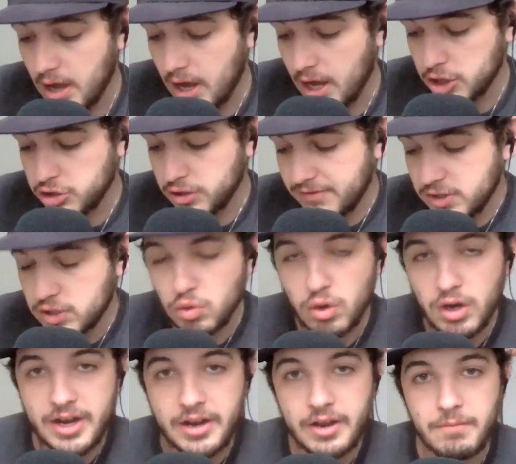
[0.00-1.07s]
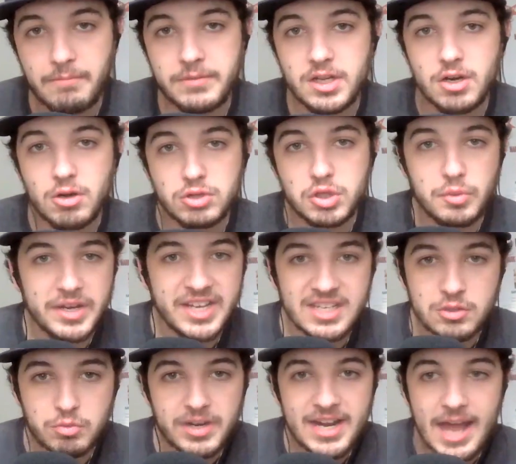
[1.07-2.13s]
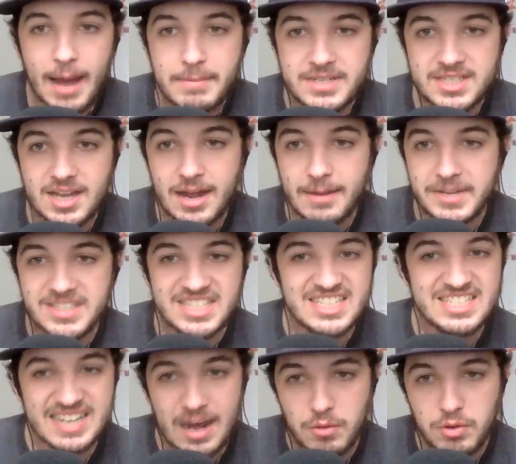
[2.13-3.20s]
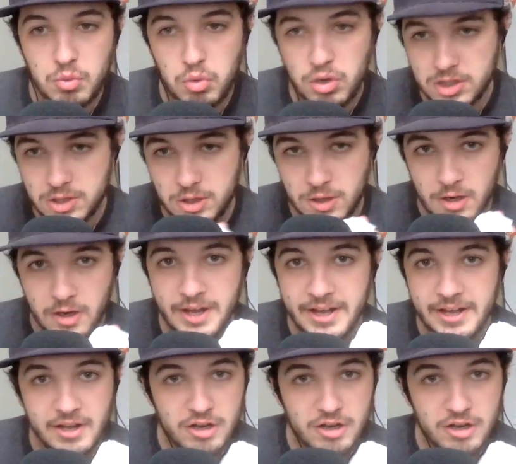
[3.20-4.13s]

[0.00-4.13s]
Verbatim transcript: Uh, Trevor Story, you know, doing his rehab assignments. He's now in Worcester.